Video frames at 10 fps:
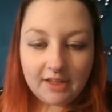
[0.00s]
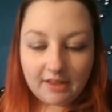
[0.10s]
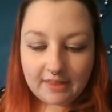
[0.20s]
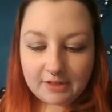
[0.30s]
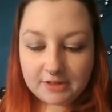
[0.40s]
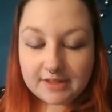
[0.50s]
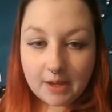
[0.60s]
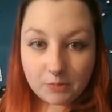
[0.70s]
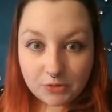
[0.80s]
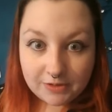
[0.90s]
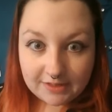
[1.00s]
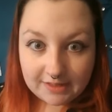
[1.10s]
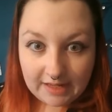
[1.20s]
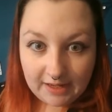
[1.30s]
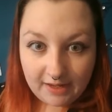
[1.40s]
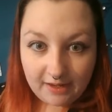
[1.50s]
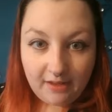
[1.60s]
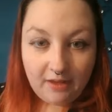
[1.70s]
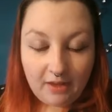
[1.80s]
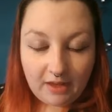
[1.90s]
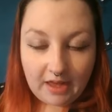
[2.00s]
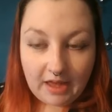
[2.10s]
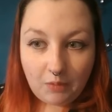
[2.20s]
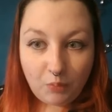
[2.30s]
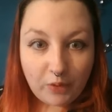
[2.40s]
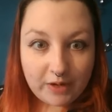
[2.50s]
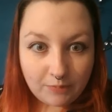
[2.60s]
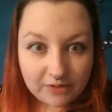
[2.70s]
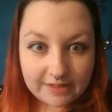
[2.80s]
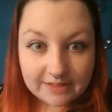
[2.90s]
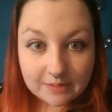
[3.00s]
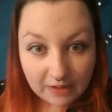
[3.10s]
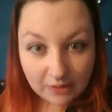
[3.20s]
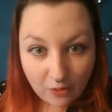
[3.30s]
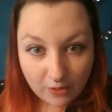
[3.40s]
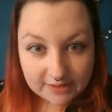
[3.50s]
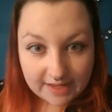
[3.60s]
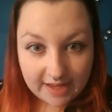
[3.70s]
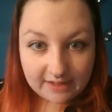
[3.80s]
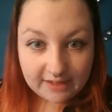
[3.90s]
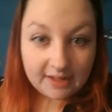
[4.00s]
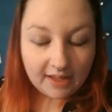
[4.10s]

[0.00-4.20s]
That just helps you see when I'm releasing my content,